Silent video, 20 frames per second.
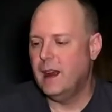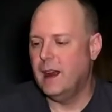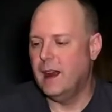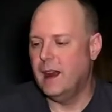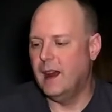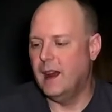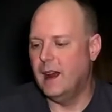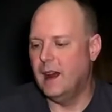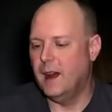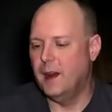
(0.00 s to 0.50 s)

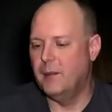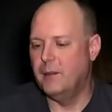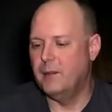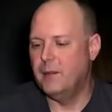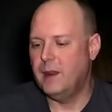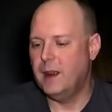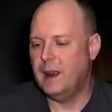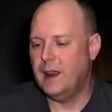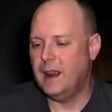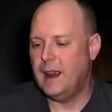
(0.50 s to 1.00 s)

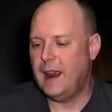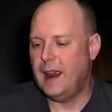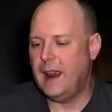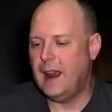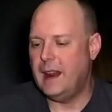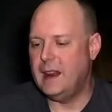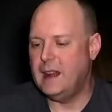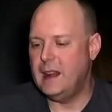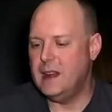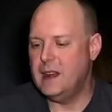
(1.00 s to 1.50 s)
um,
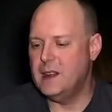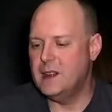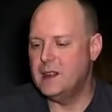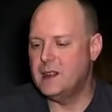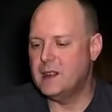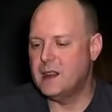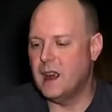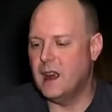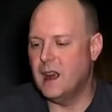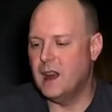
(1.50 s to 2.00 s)
and
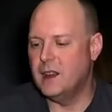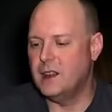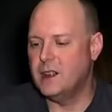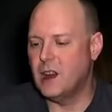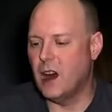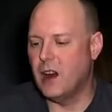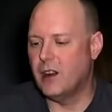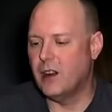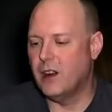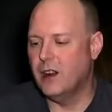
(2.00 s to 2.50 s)
his uh,
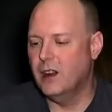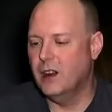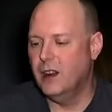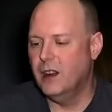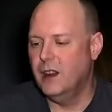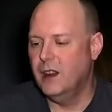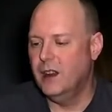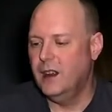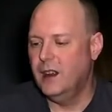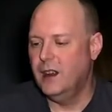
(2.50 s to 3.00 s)
daughter
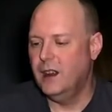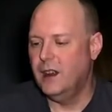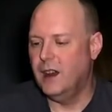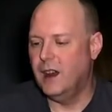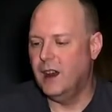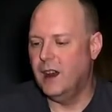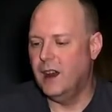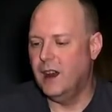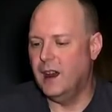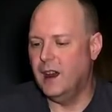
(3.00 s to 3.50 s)

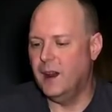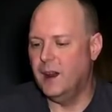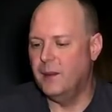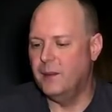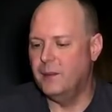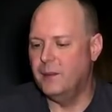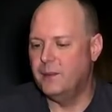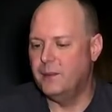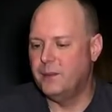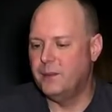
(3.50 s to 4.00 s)

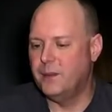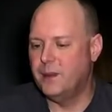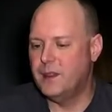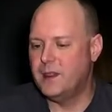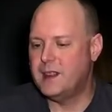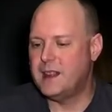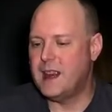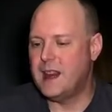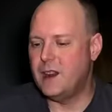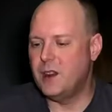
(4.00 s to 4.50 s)
um,
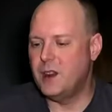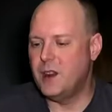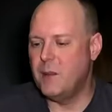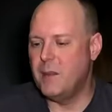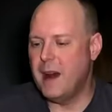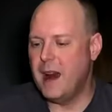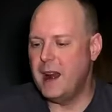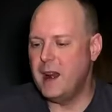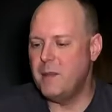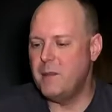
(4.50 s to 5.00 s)
said, "Are you
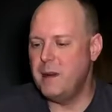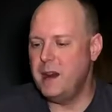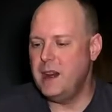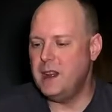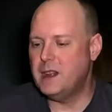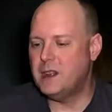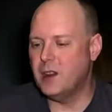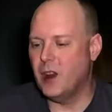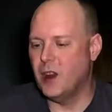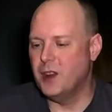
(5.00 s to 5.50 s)
buying a
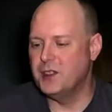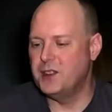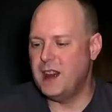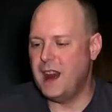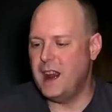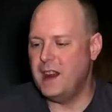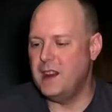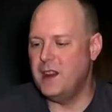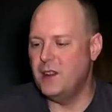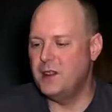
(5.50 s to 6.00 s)
beach, all
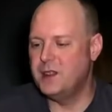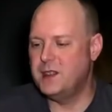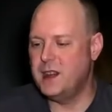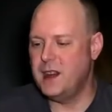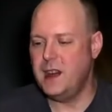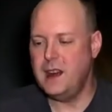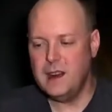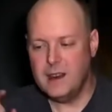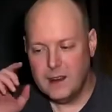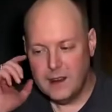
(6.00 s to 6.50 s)
sand, no
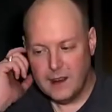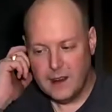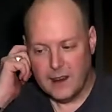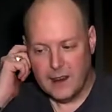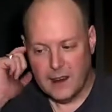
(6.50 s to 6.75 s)
sea?"